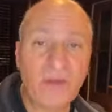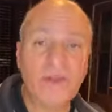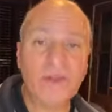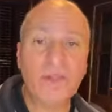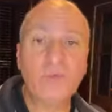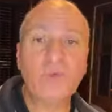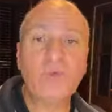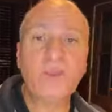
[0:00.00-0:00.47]

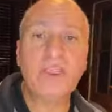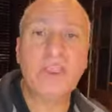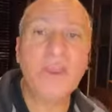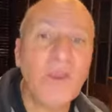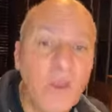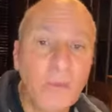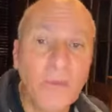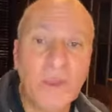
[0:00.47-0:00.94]
threads. You will
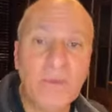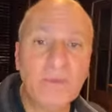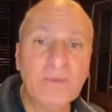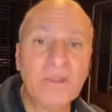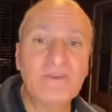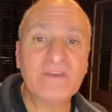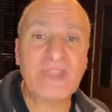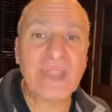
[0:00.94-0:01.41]
kill
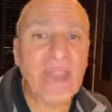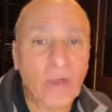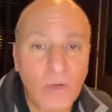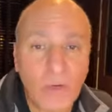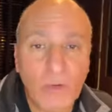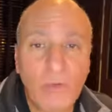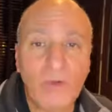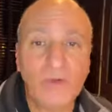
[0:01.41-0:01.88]
people. It's
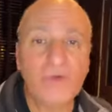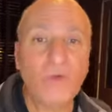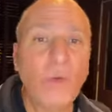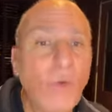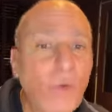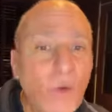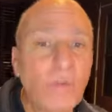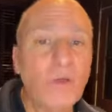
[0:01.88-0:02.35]
terrible. It's
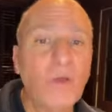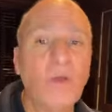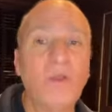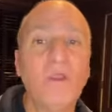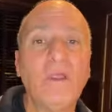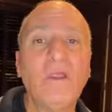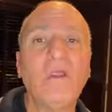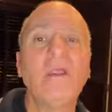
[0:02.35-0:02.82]

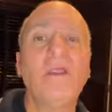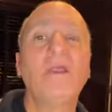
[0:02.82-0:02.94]
horrible.